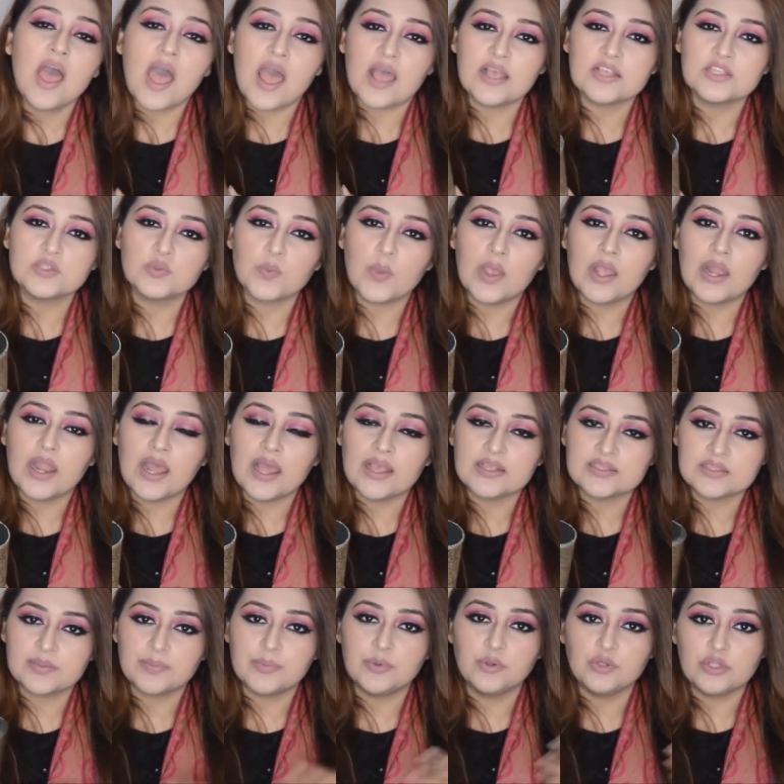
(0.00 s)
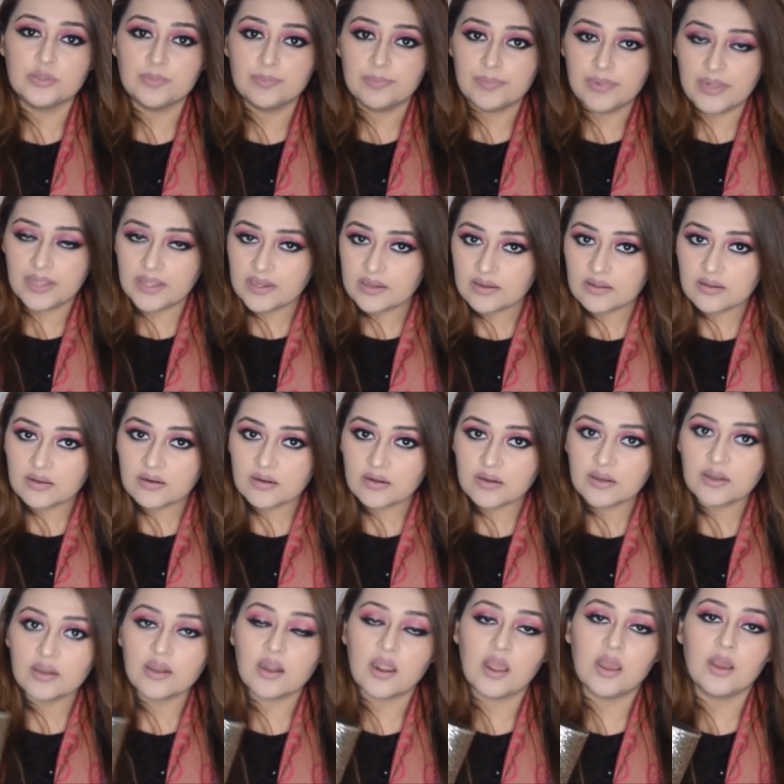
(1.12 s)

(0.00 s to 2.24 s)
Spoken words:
as well as a beauty blender,